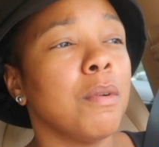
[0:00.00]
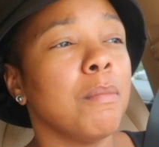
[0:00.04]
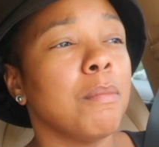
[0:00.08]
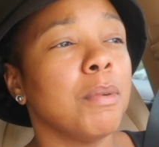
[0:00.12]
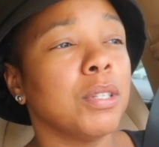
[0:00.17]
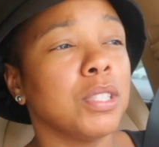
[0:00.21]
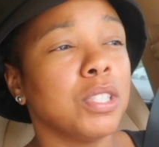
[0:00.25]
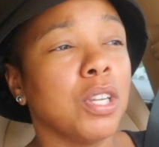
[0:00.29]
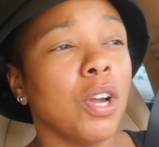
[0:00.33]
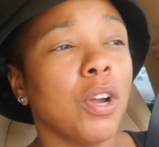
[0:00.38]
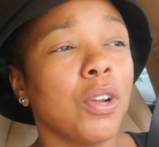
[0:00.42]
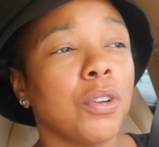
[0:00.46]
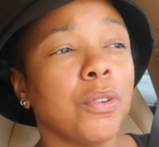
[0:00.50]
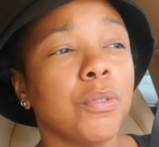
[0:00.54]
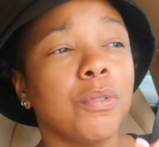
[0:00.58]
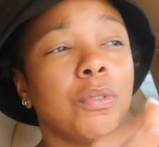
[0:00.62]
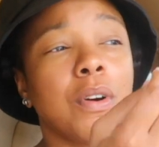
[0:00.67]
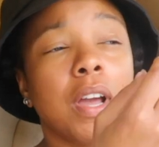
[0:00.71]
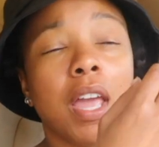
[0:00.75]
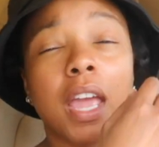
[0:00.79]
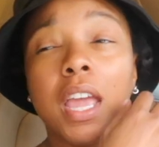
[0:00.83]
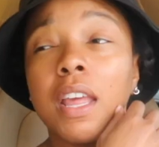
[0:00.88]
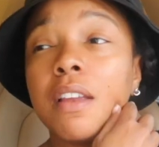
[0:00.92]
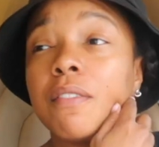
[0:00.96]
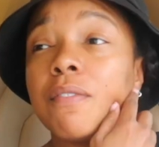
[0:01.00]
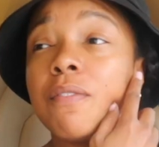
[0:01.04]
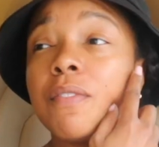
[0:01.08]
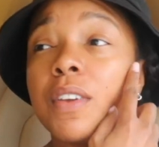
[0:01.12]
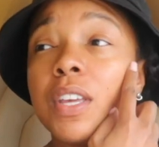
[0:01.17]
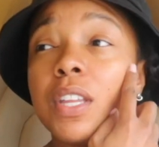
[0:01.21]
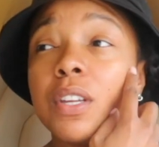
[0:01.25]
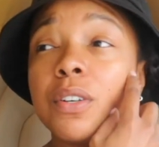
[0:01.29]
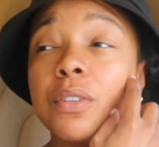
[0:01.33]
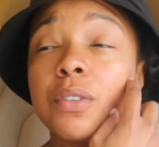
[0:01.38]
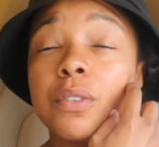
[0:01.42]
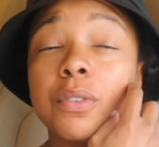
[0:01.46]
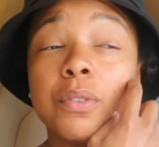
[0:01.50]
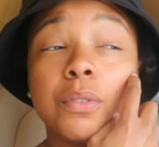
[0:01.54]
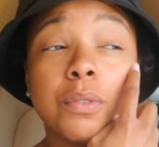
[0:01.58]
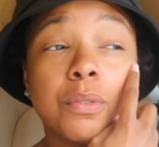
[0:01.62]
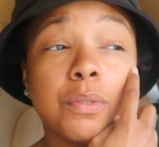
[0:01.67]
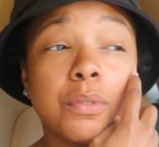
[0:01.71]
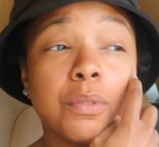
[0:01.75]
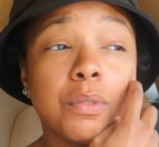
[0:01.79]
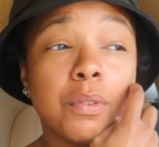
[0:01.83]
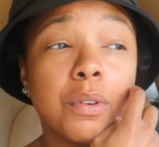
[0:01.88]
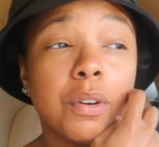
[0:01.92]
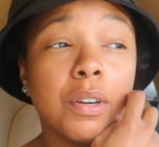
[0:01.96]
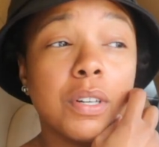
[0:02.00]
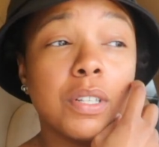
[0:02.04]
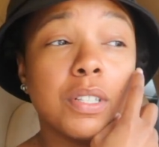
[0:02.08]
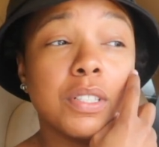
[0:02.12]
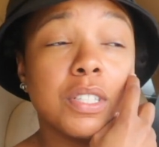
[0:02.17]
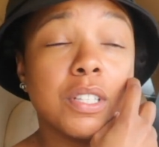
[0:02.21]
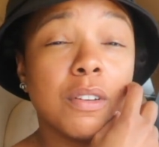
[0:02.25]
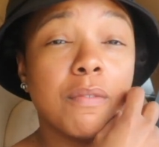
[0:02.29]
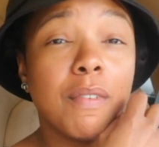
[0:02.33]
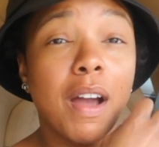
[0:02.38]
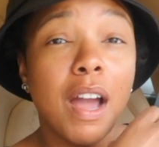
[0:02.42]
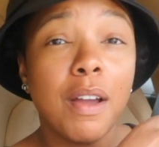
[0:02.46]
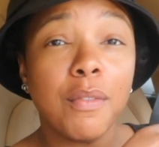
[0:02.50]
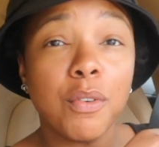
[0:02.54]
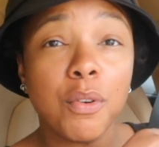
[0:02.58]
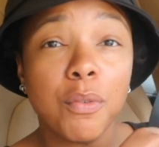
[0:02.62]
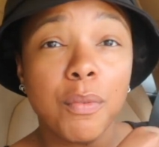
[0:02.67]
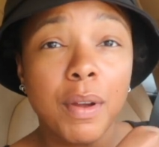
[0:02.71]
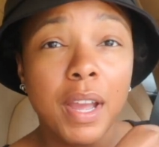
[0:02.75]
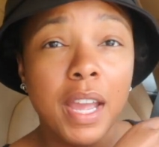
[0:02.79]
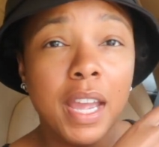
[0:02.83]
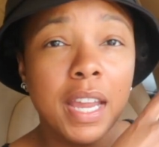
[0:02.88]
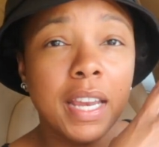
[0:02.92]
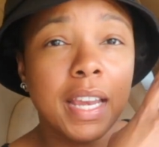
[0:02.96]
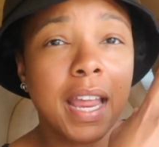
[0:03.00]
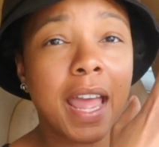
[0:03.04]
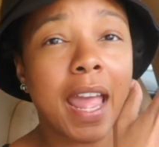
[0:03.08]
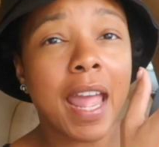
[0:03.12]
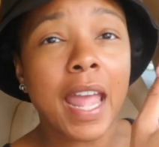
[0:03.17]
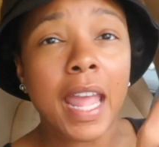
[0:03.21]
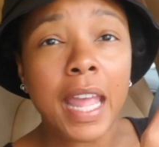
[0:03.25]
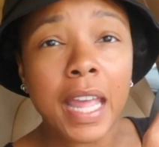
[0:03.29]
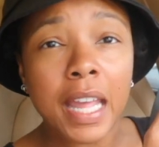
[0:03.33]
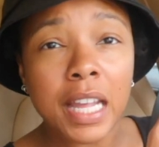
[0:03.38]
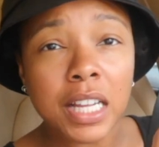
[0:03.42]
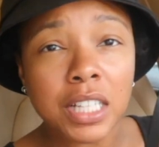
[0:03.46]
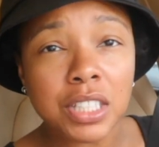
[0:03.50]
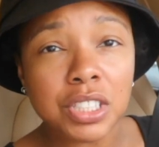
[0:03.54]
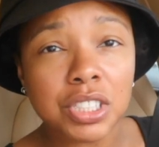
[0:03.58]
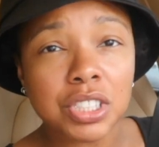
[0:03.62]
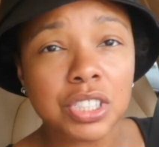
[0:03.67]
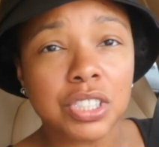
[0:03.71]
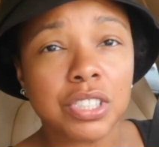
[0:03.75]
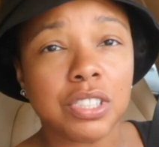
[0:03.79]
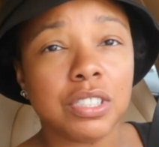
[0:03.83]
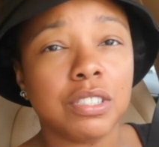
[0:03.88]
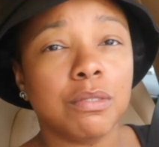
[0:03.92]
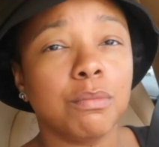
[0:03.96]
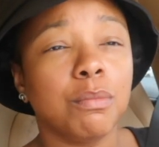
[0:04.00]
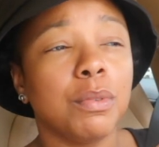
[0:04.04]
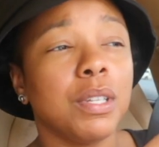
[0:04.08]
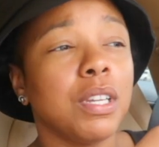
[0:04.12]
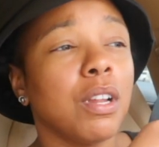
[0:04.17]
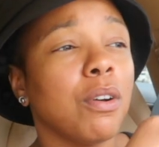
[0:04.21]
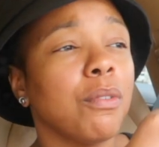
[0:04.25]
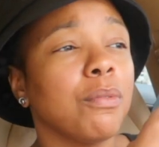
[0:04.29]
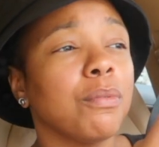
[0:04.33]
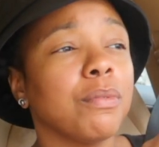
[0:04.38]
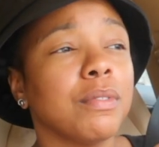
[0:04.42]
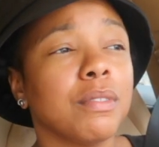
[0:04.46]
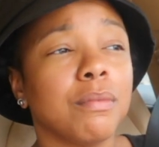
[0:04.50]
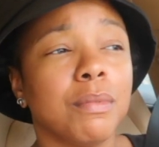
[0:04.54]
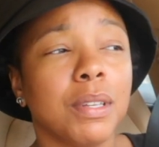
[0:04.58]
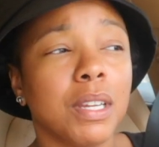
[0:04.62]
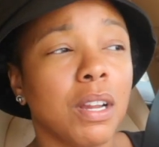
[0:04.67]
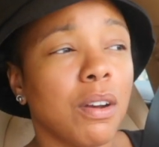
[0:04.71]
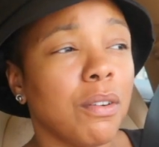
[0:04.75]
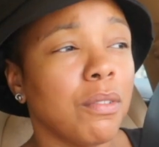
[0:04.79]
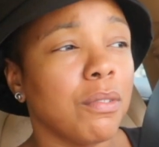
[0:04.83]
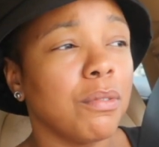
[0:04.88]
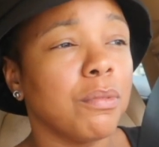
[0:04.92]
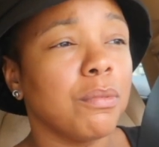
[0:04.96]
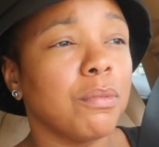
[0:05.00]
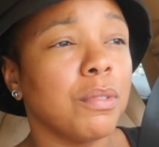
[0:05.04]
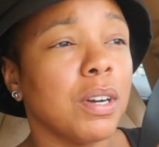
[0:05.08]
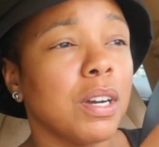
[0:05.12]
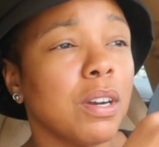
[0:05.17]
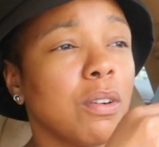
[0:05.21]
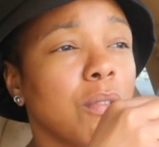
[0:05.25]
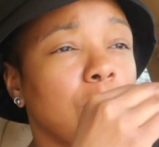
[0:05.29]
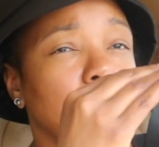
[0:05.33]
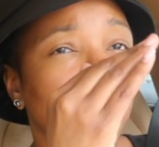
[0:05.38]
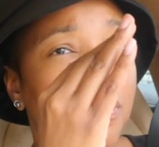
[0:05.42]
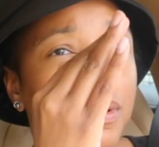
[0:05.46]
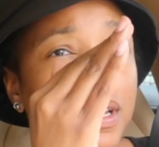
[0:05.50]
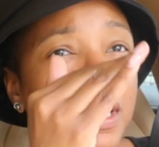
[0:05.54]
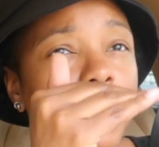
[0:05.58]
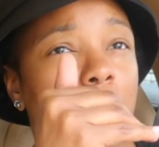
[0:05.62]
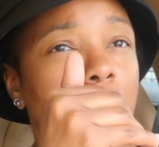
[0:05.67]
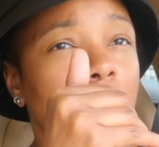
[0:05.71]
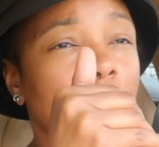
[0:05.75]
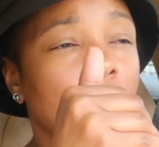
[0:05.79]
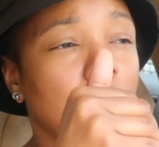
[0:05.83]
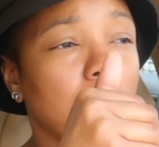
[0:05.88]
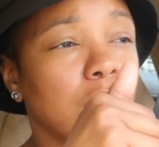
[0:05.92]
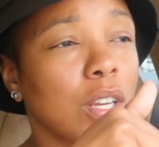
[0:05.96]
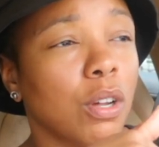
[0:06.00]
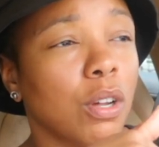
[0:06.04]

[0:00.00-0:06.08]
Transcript: maternal and fetal survival rate, age. We don't. We don't. We are